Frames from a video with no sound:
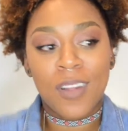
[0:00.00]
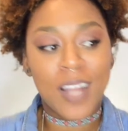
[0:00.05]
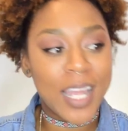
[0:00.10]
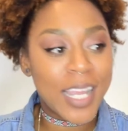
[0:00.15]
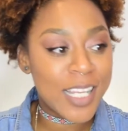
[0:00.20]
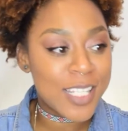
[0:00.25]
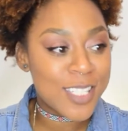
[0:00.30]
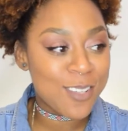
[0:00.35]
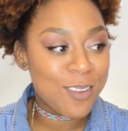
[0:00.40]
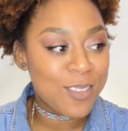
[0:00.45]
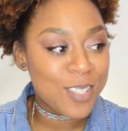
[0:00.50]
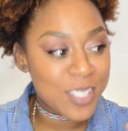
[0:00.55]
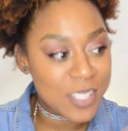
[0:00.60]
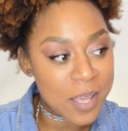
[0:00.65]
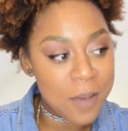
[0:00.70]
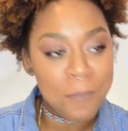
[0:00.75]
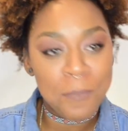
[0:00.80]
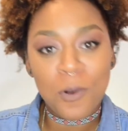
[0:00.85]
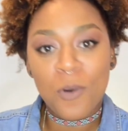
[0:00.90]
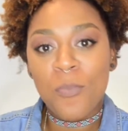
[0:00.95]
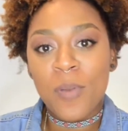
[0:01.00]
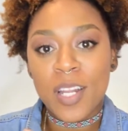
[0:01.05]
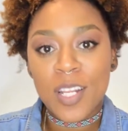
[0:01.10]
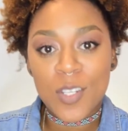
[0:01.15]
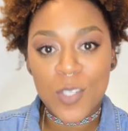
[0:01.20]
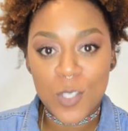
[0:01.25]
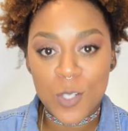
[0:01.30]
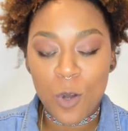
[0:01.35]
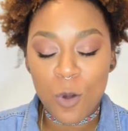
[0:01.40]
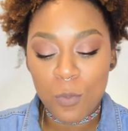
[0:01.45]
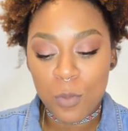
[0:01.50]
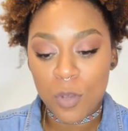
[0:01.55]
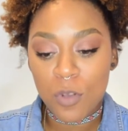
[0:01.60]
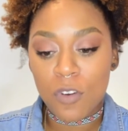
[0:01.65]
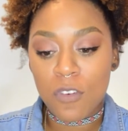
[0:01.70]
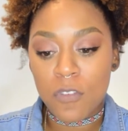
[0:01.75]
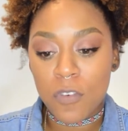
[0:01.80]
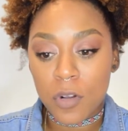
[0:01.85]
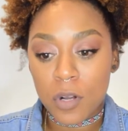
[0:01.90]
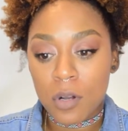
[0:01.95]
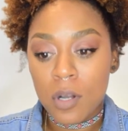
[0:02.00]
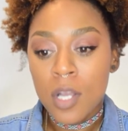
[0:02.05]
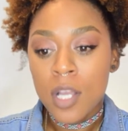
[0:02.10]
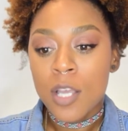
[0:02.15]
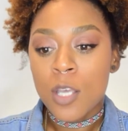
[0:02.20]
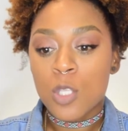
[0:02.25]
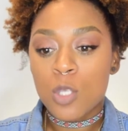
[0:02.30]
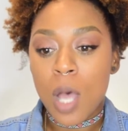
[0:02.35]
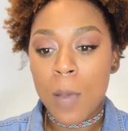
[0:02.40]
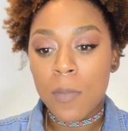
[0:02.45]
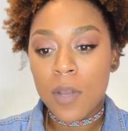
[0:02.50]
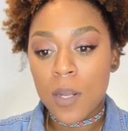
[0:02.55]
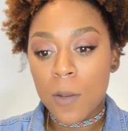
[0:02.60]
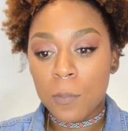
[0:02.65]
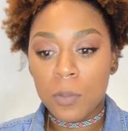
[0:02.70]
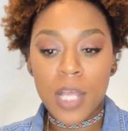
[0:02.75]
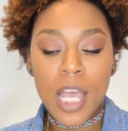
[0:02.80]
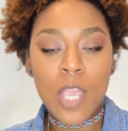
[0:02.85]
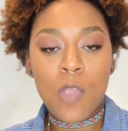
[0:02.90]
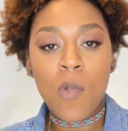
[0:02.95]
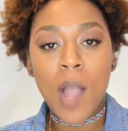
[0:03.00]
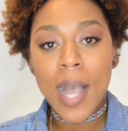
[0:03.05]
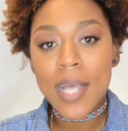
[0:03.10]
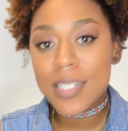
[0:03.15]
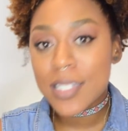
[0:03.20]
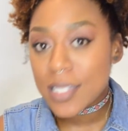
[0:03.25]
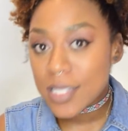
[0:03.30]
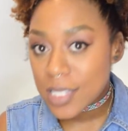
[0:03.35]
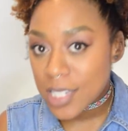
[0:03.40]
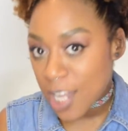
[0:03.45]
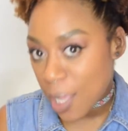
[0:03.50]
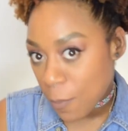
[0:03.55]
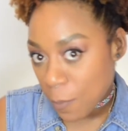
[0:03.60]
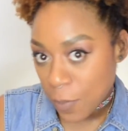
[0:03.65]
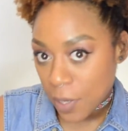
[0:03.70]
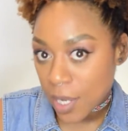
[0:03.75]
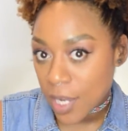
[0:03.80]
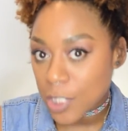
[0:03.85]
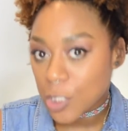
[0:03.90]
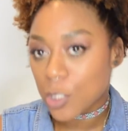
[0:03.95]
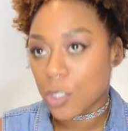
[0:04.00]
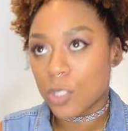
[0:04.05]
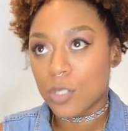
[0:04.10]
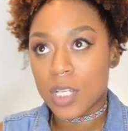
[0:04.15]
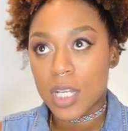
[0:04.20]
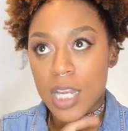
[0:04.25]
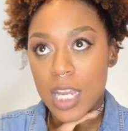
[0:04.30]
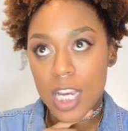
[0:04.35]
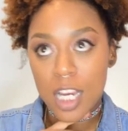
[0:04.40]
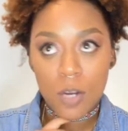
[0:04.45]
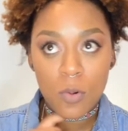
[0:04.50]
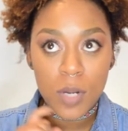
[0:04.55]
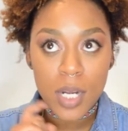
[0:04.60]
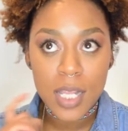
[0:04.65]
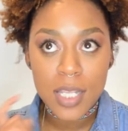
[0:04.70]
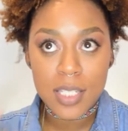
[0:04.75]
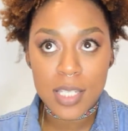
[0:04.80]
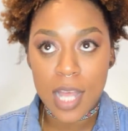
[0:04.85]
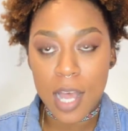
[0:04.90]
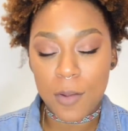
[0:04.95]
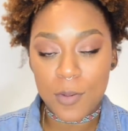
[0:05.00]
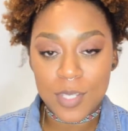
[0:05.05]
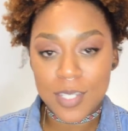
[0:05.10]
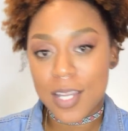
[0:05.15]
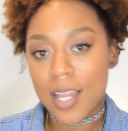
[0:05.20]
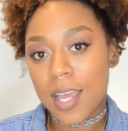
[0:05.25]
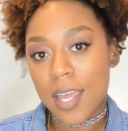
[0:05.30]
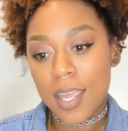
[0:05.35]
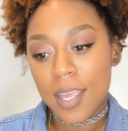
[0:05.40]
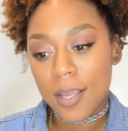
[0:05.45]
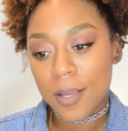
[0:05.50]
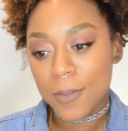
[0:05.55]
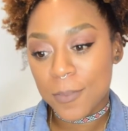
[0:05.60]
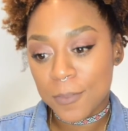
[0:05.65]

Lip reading: Like, it's so simple, but it's so beautiful. So I'm going to play you guys a snippet just so you can hear what it sounds like.